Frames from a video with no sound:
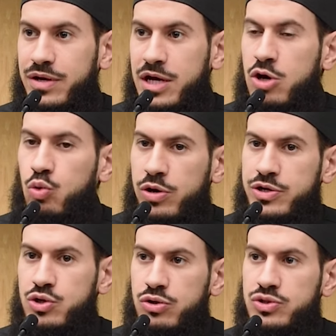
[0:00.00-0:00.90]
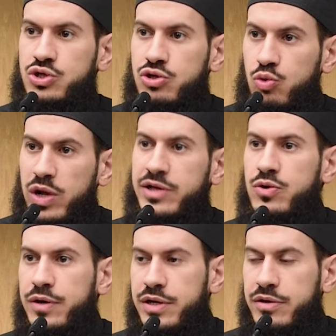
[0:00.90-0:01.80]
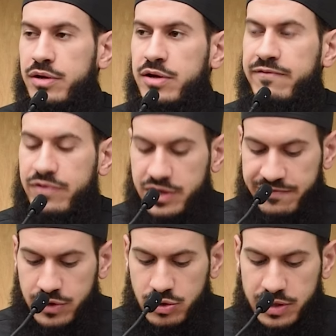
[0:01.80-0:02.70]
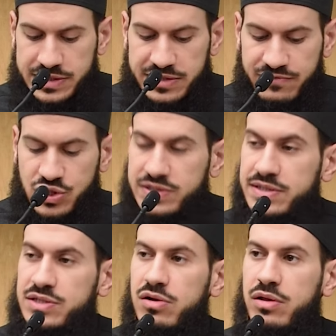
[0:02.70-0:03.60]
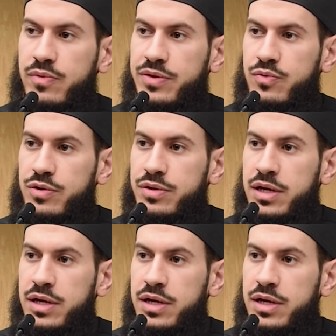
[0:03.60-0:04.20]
What are you going to do while you are here for the different causes of justice all around the world?